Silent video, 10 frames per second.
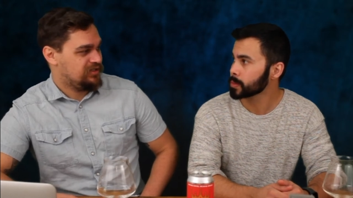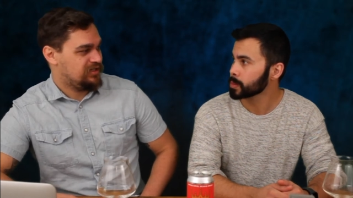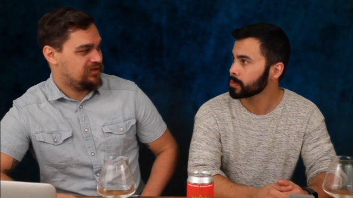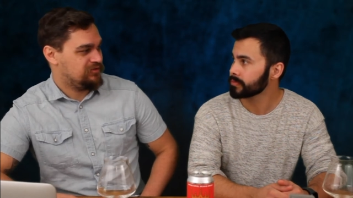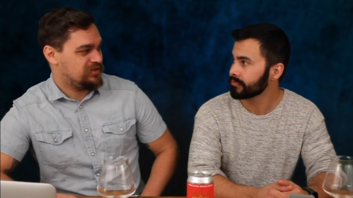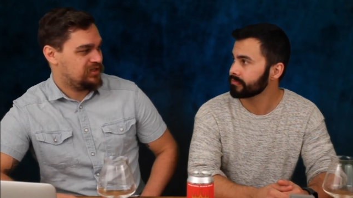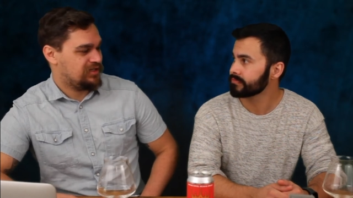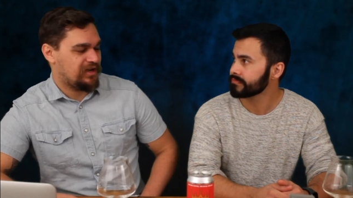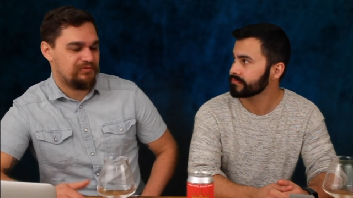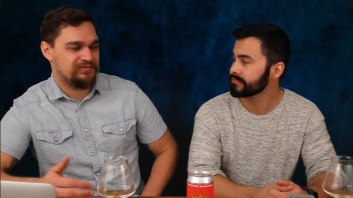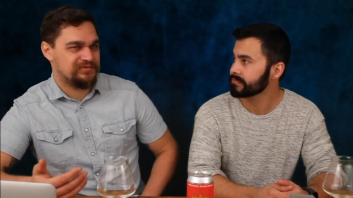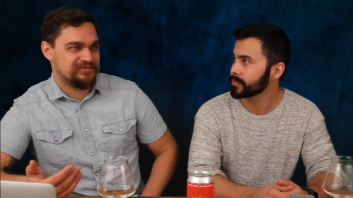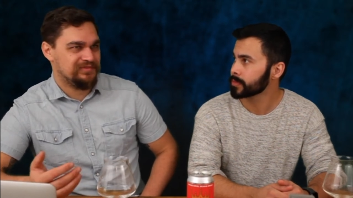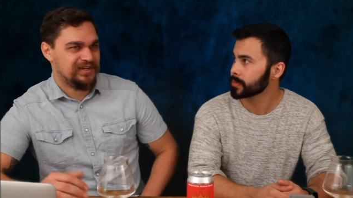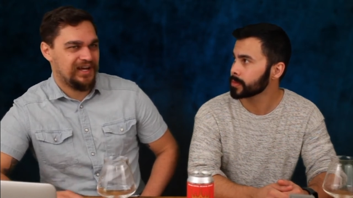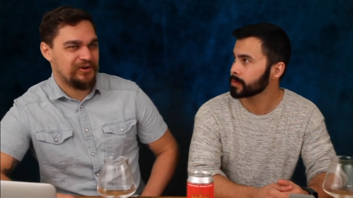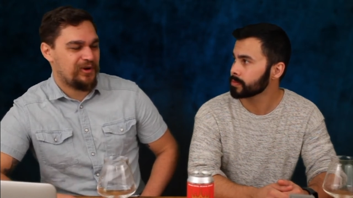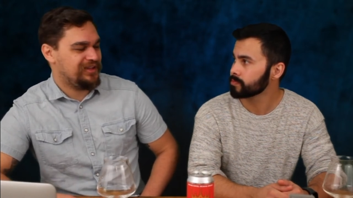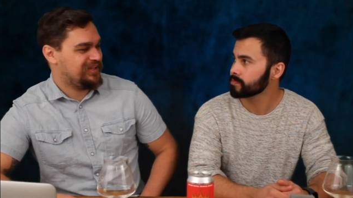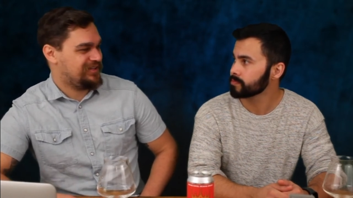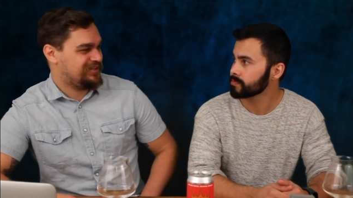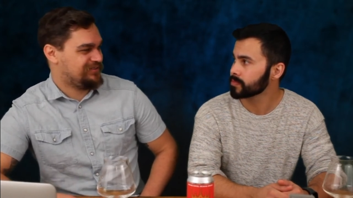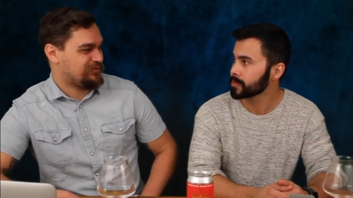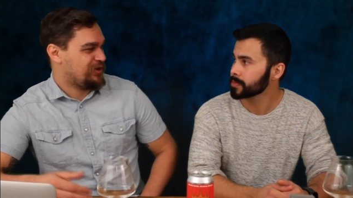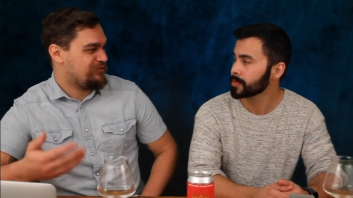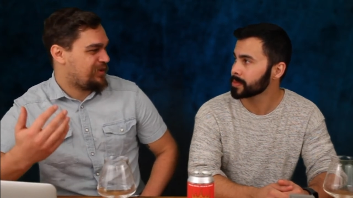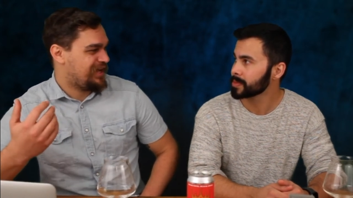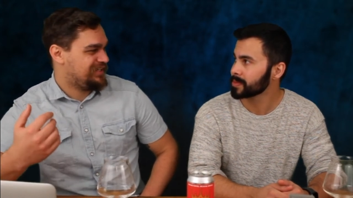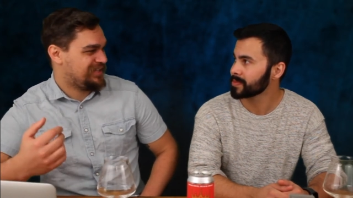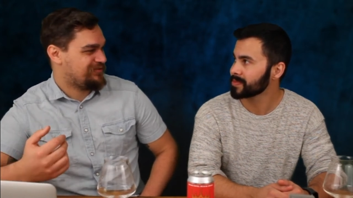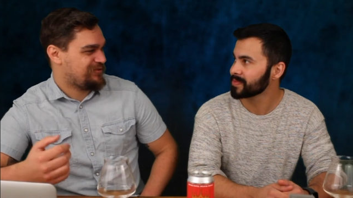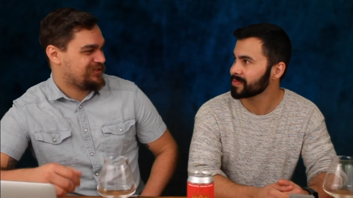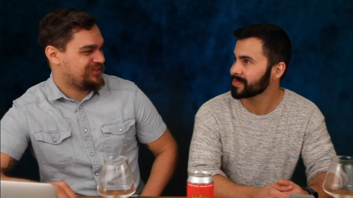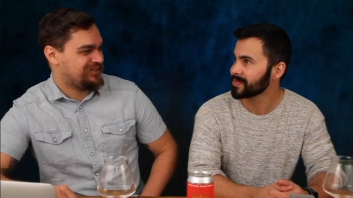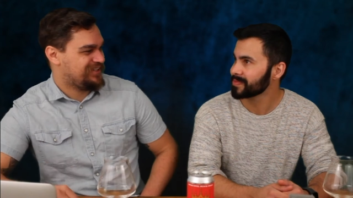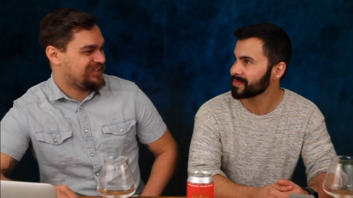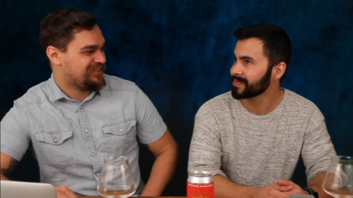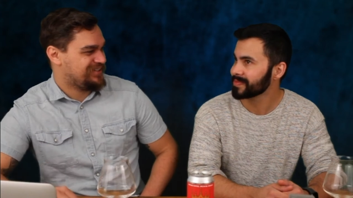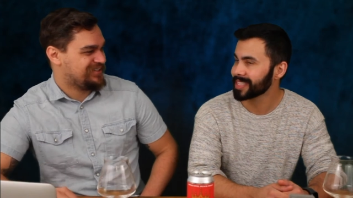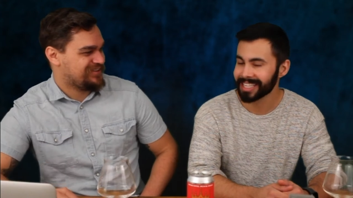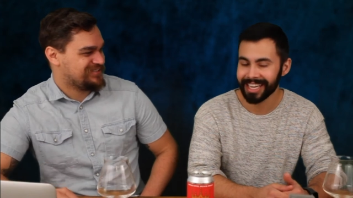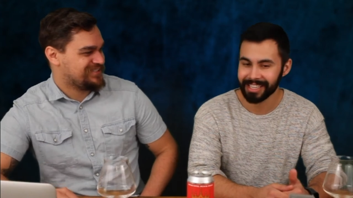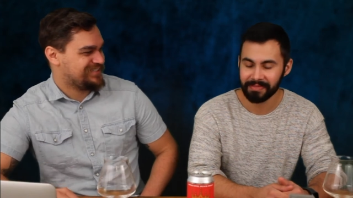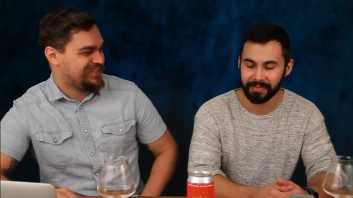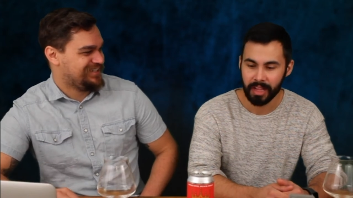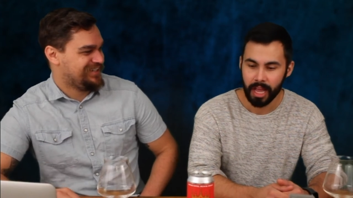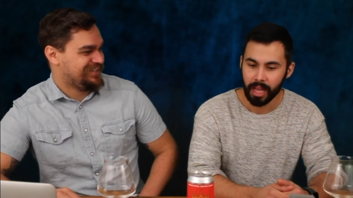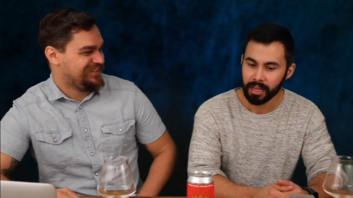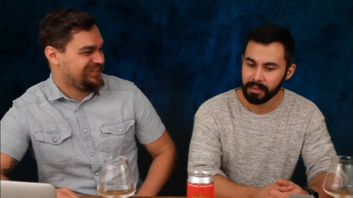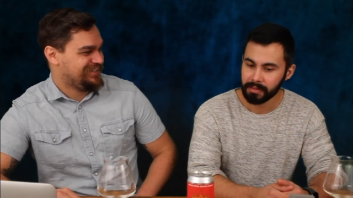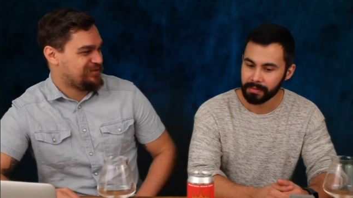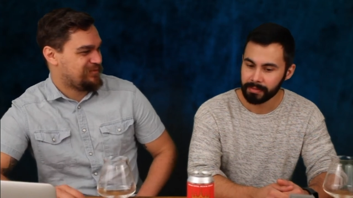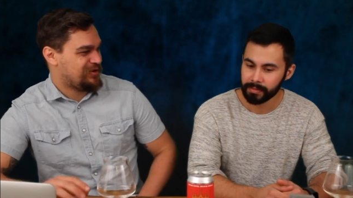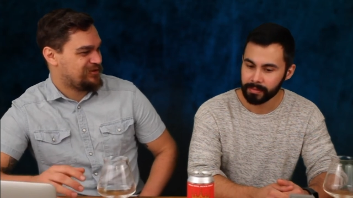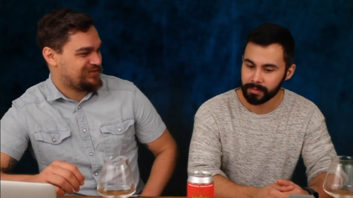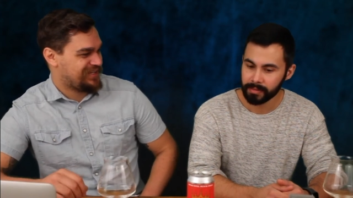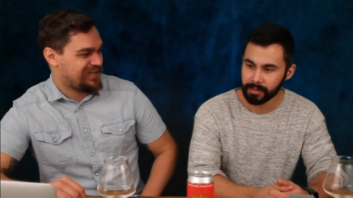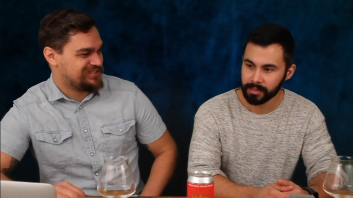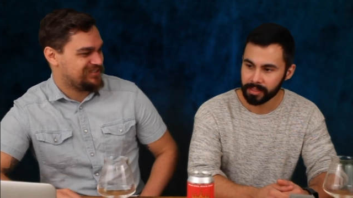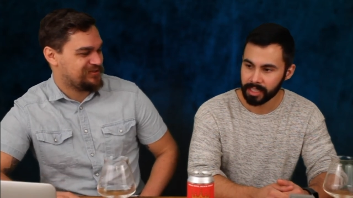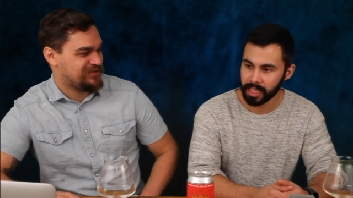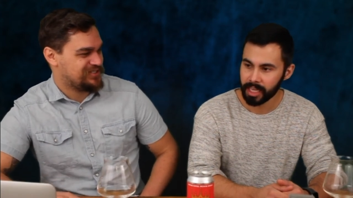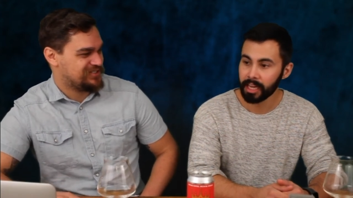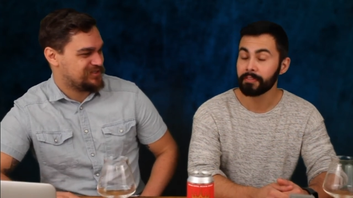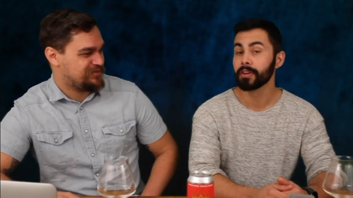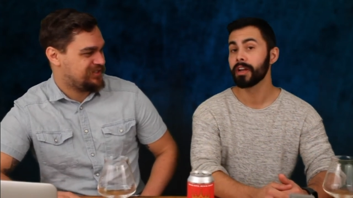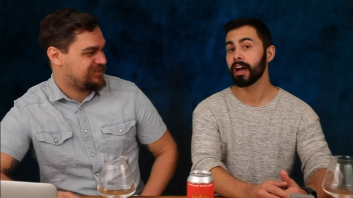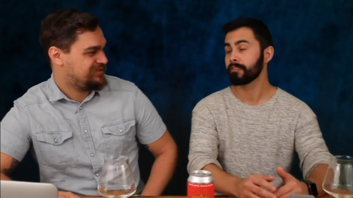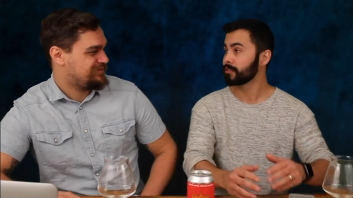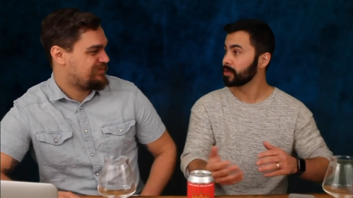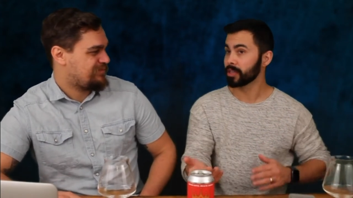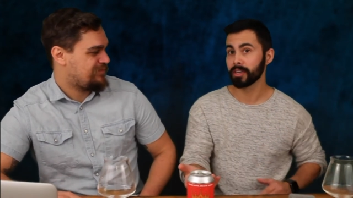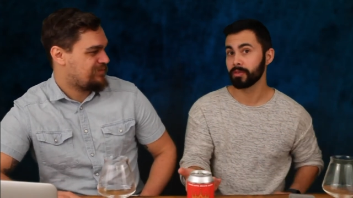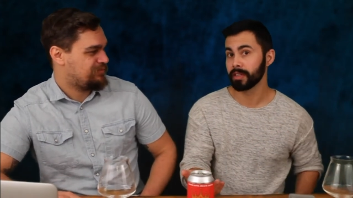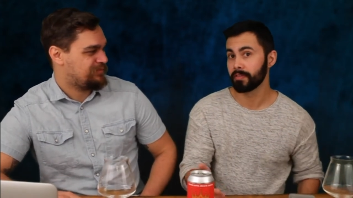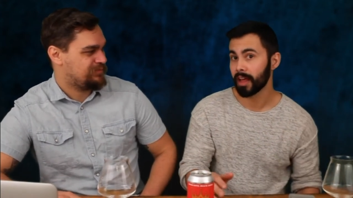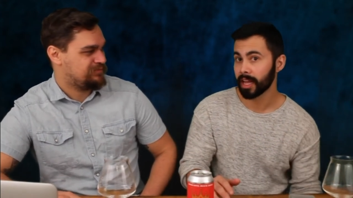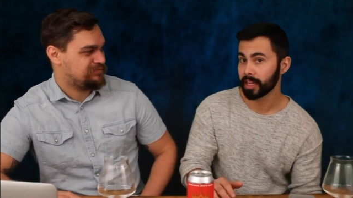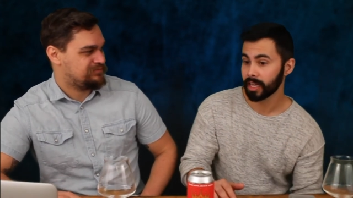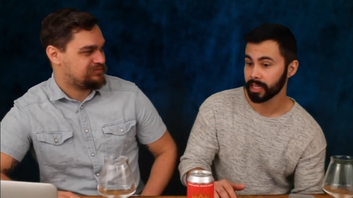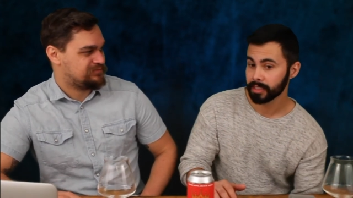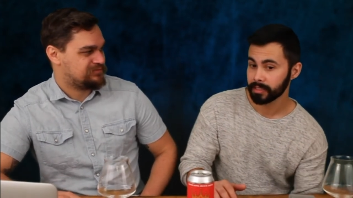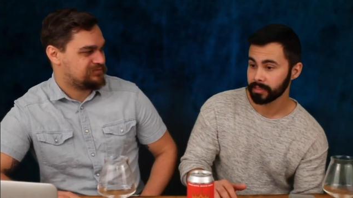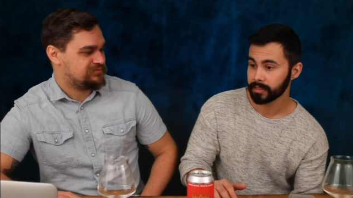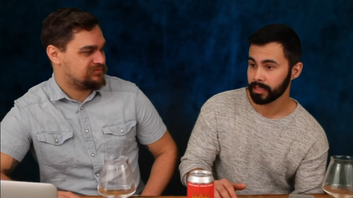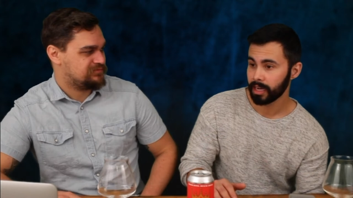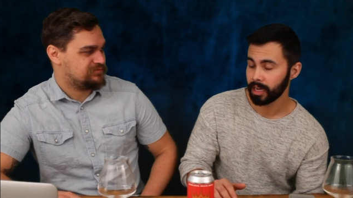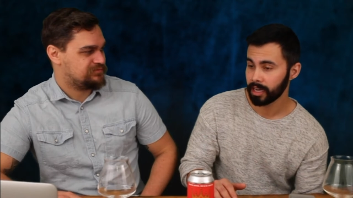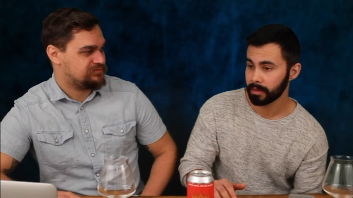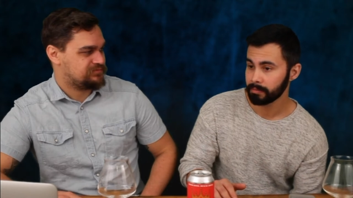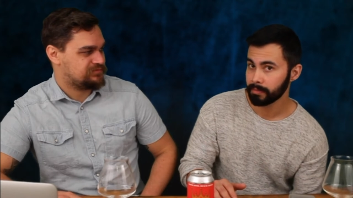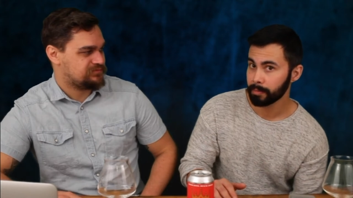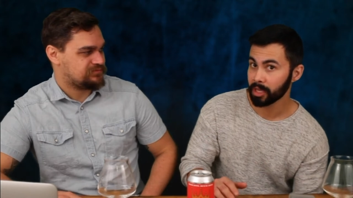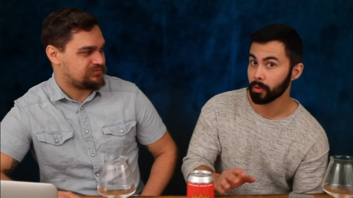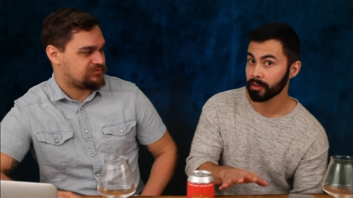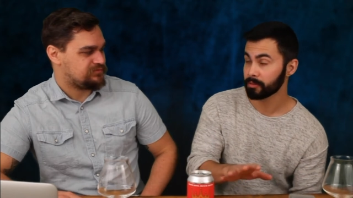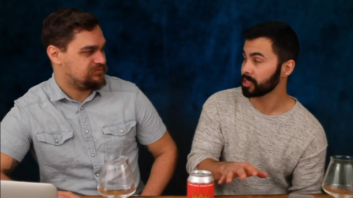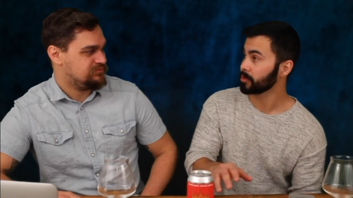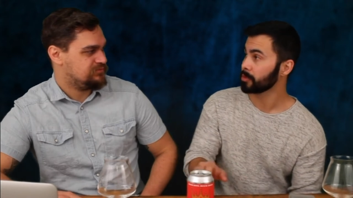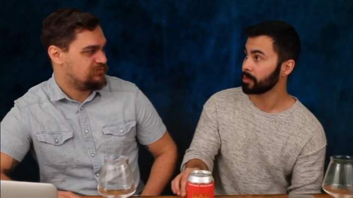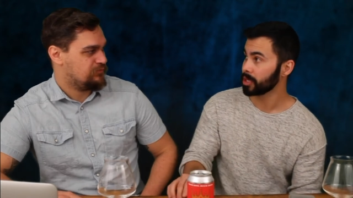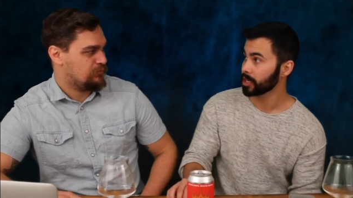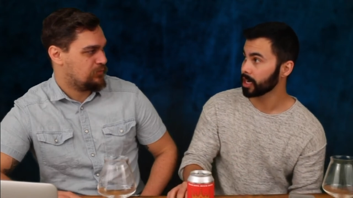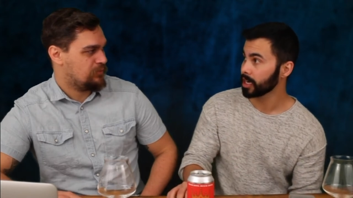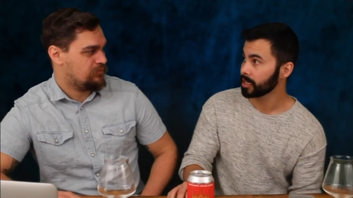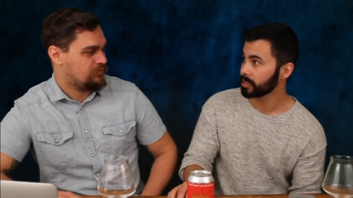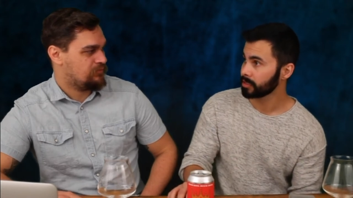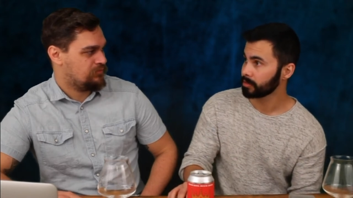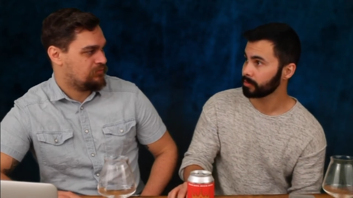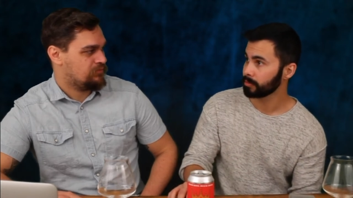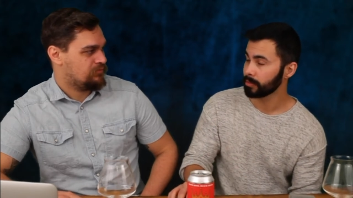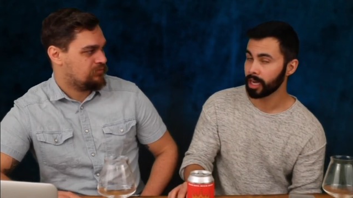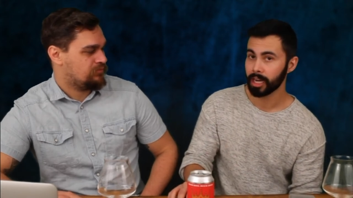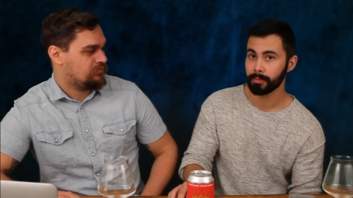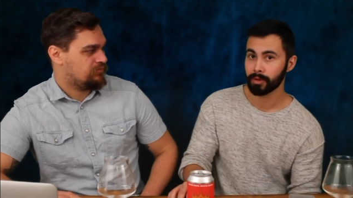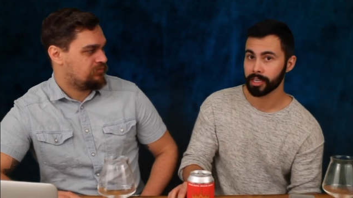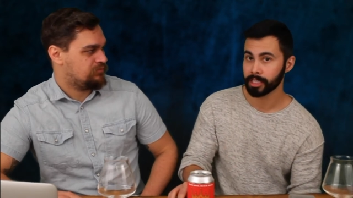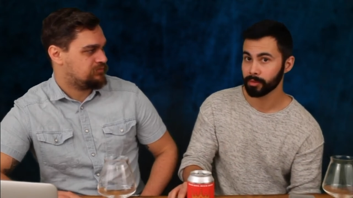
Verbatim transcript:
Speaker 1: and everything. I I don't know why it like went over my head that we went there together. I think I was yeah. just in the in the mode of like asking the
Speaker 2: questions. If you're but. not familiar with Flatland, um, but you are familiar with Pure uh, Project